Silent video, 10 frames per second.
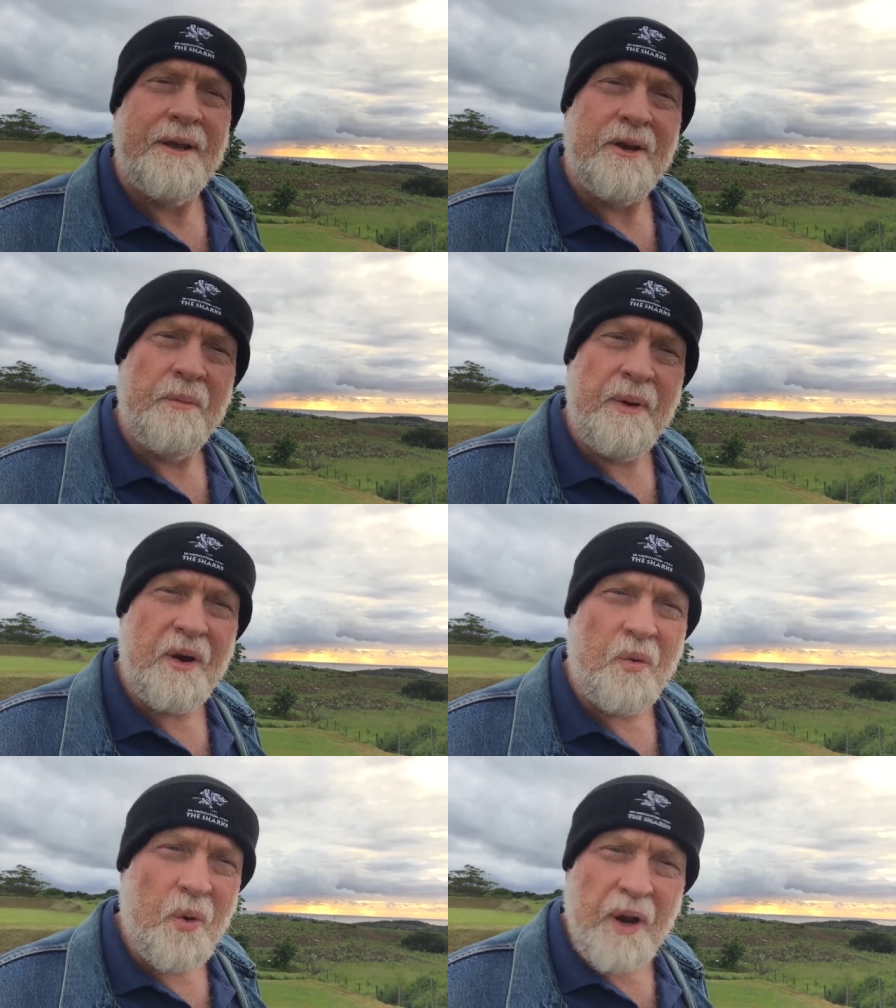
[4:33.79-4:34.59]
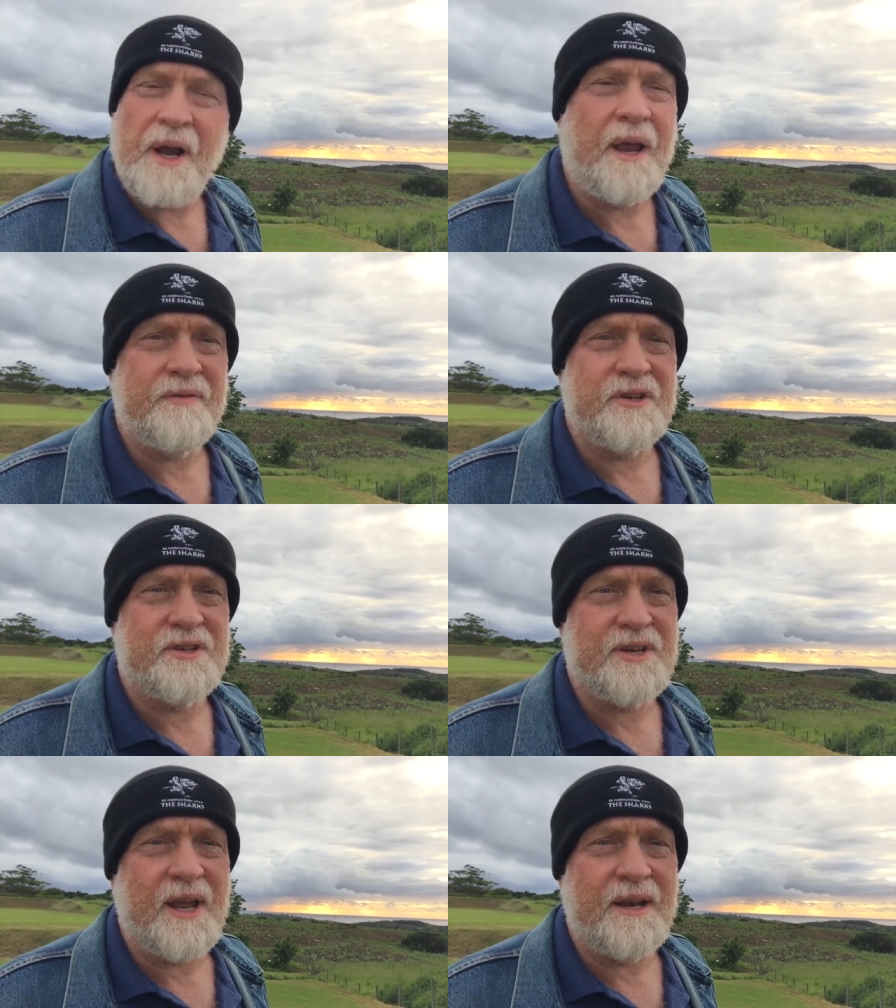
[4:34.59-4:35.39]
no matter what I have to
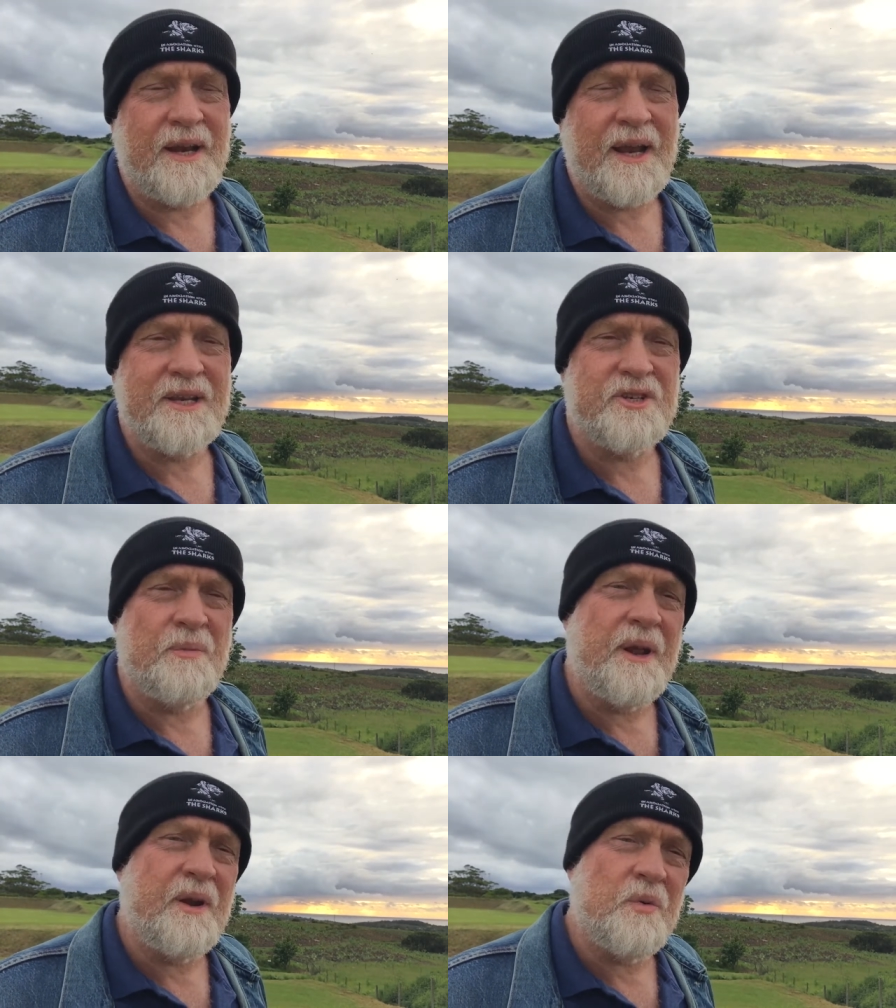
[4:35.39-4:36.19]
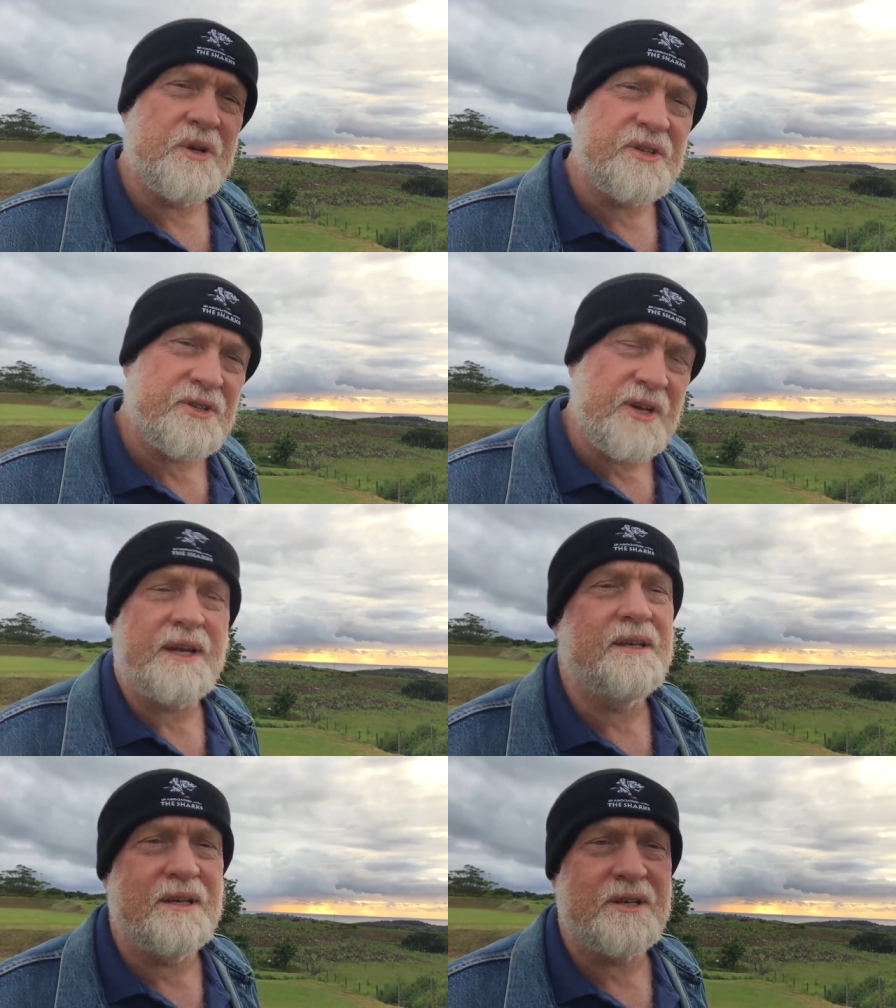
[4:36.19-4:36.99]
stand against, no matter what
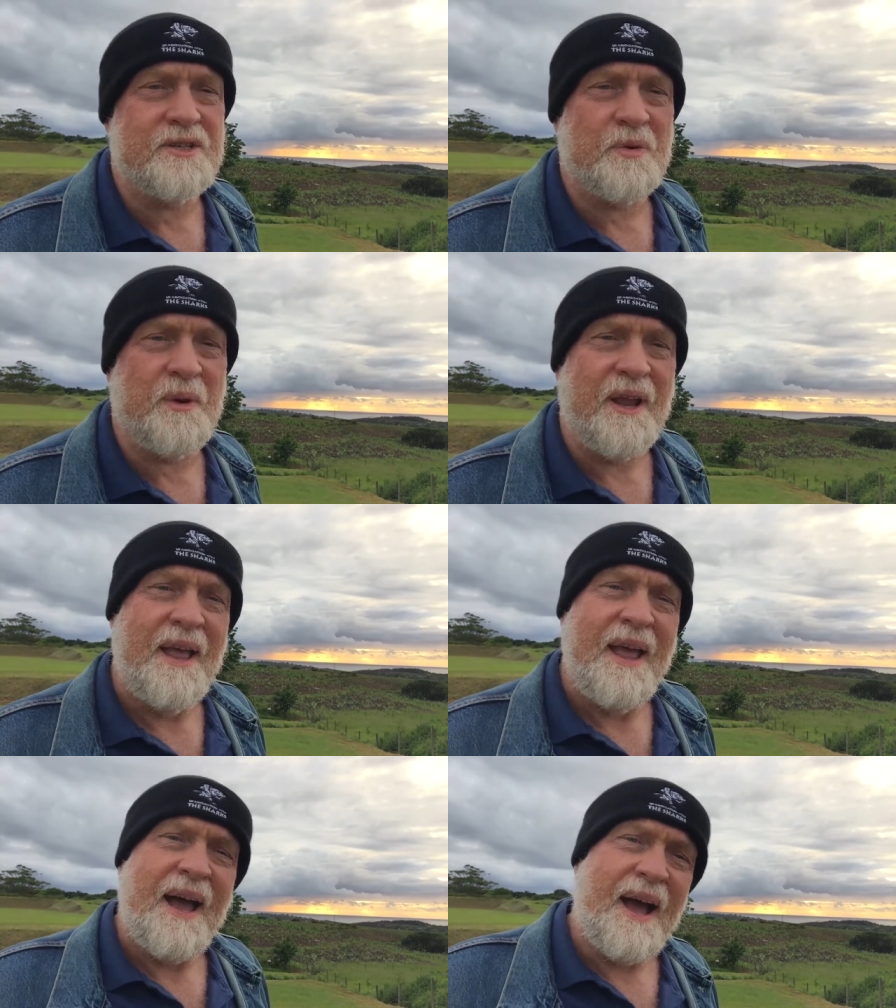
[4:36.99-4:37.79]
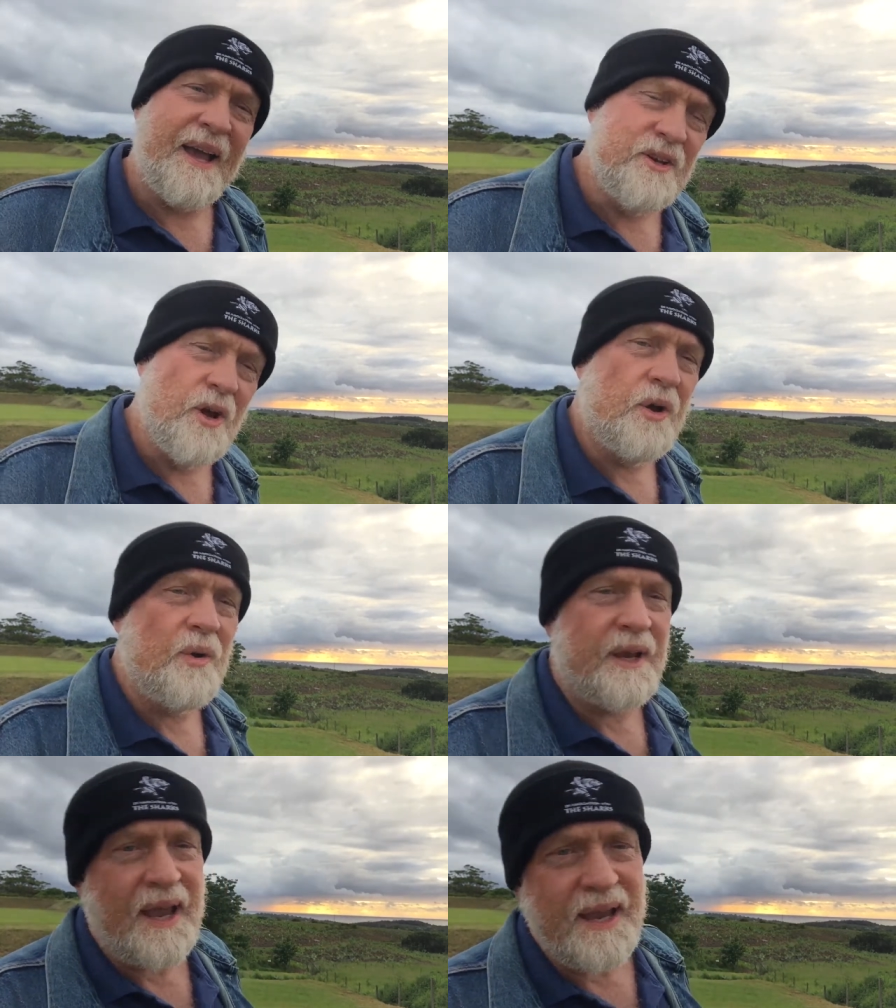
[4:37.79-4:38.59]
Satan does to me, I
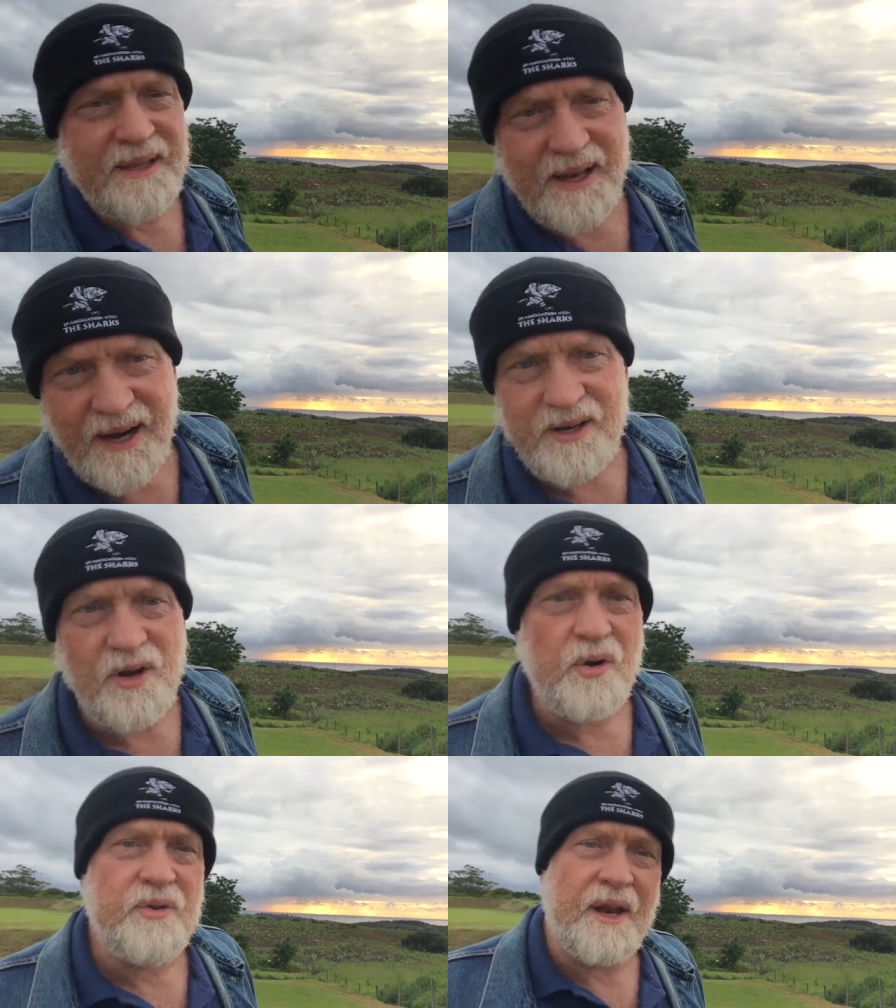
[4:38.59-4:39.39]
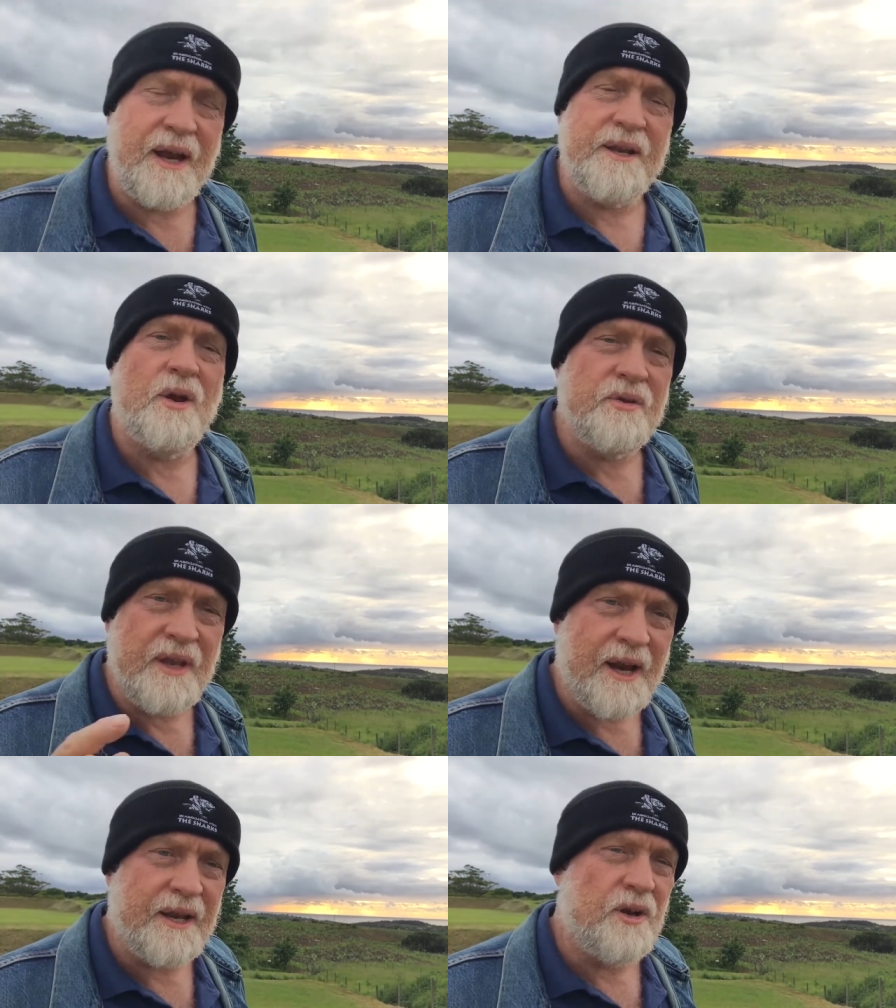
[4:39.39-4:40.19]
know again that I know that I know
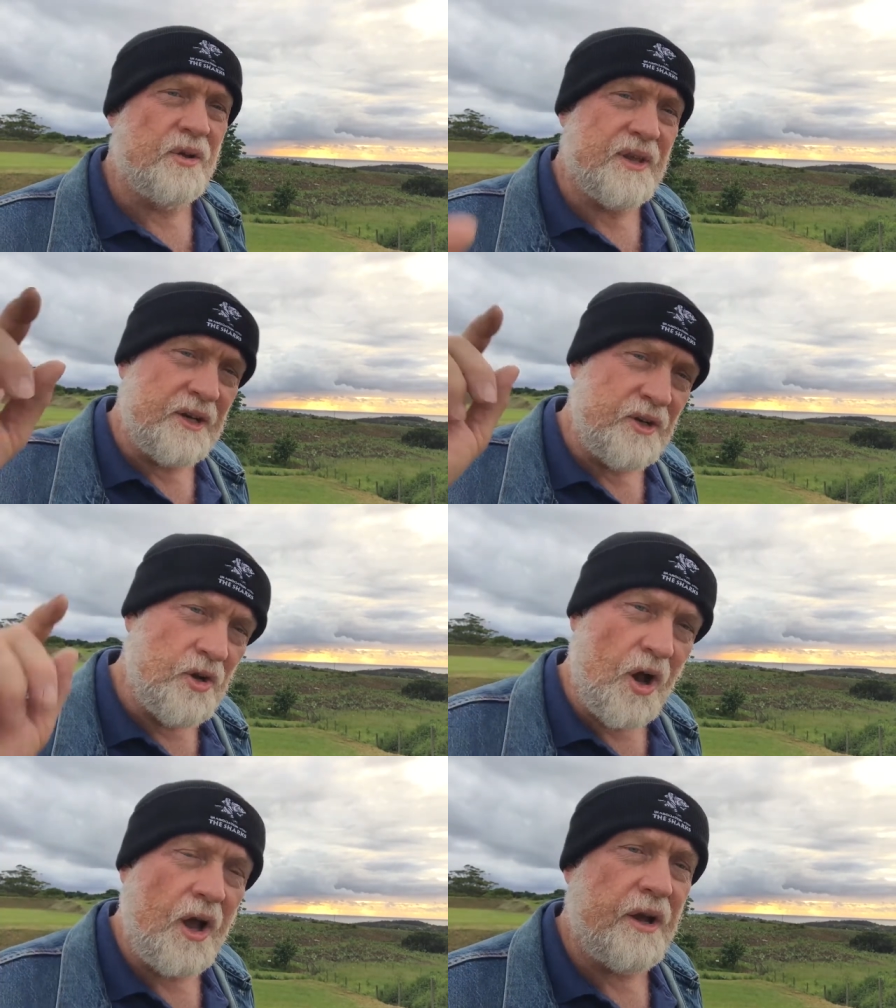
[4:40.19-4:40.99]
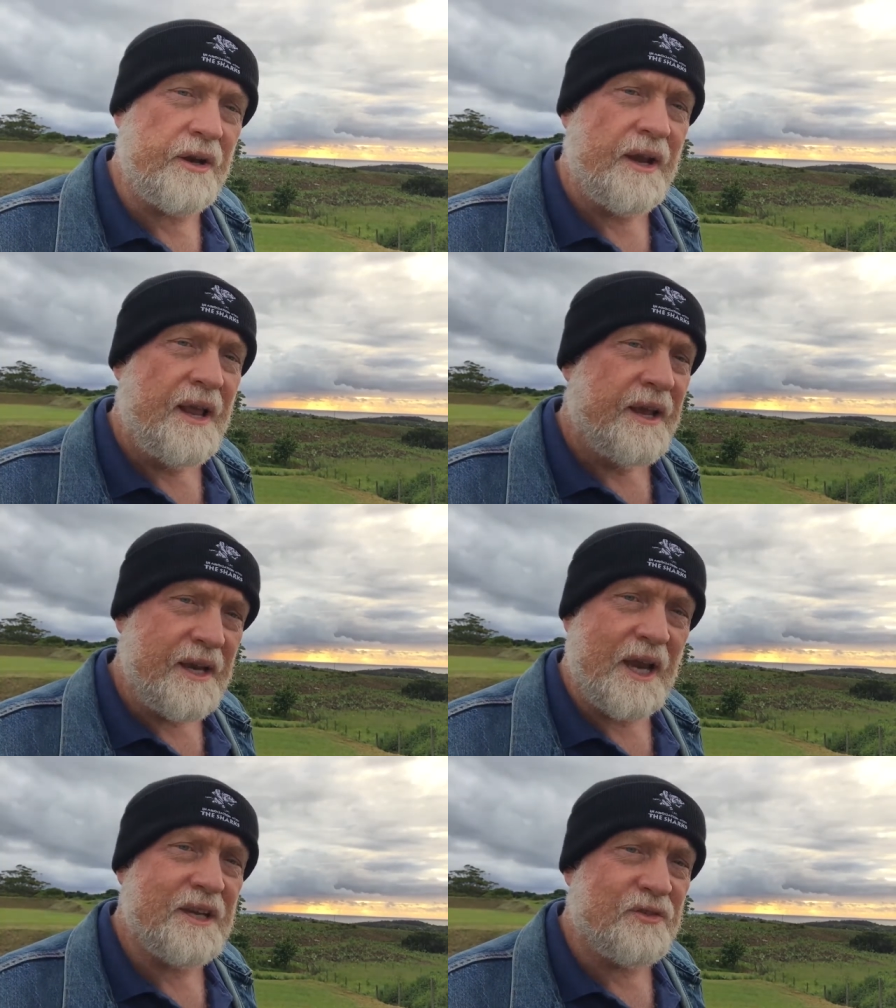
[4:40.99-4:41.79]
that I know that God
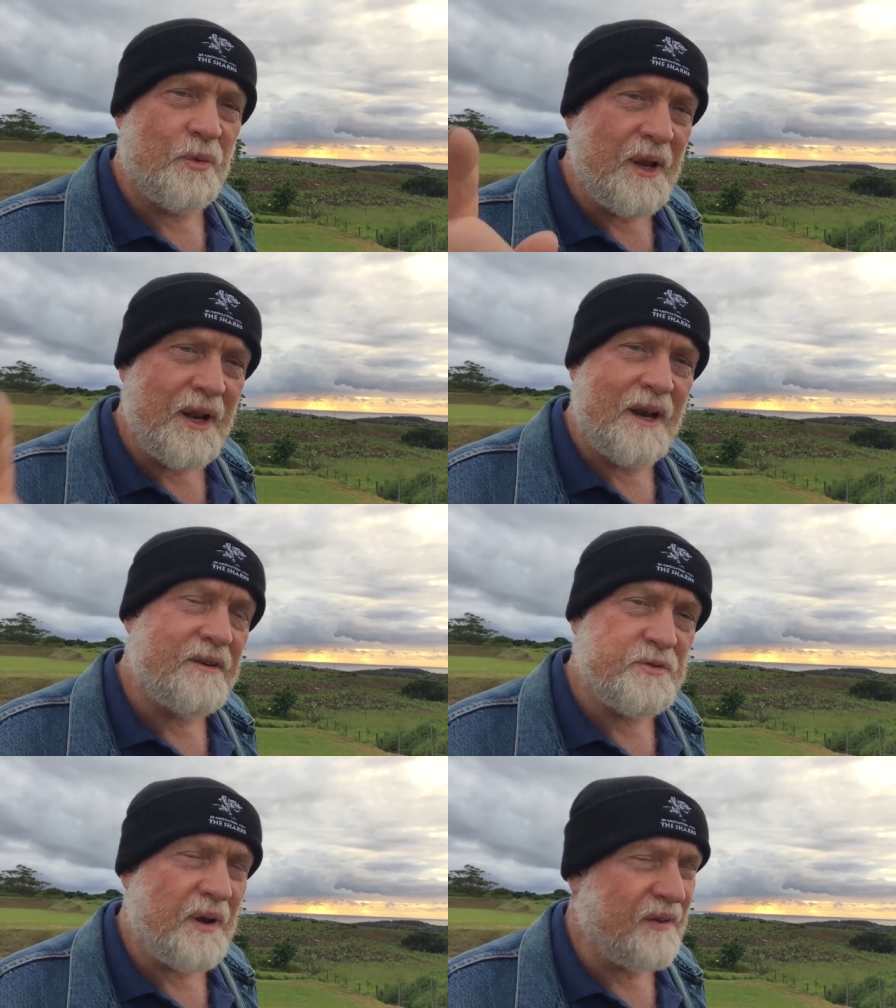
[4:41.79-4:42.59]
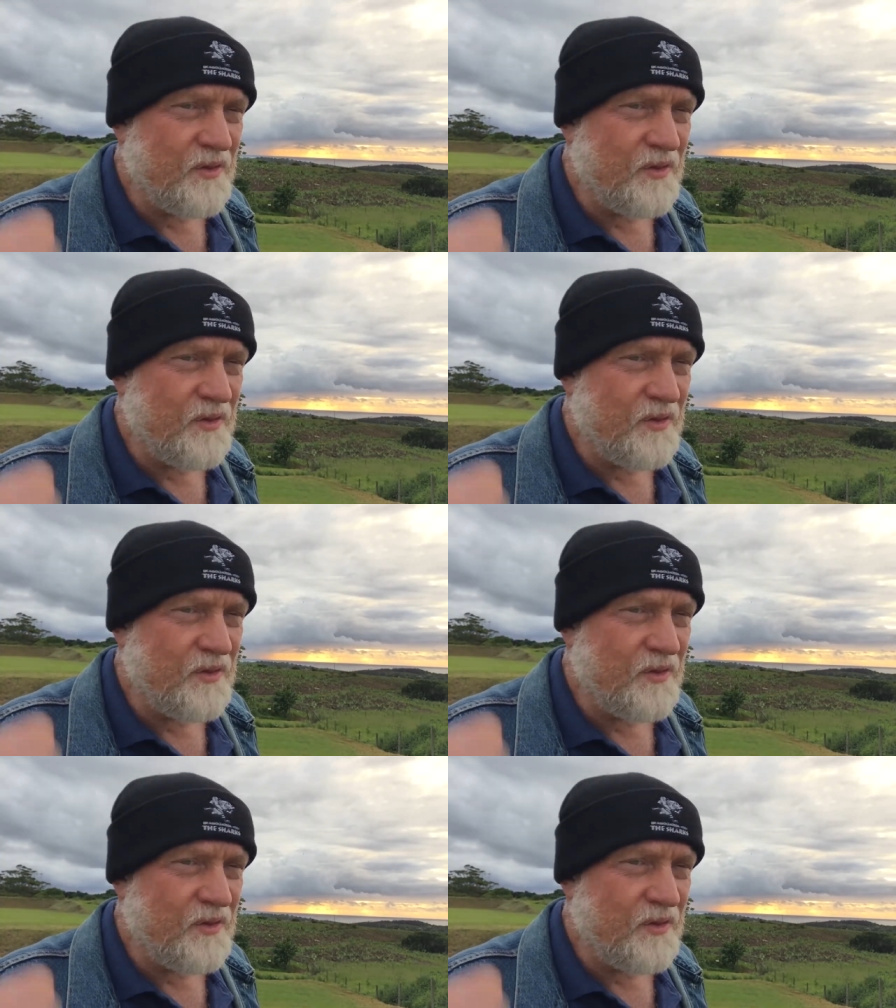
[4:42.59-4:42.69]
cares for me, loves me.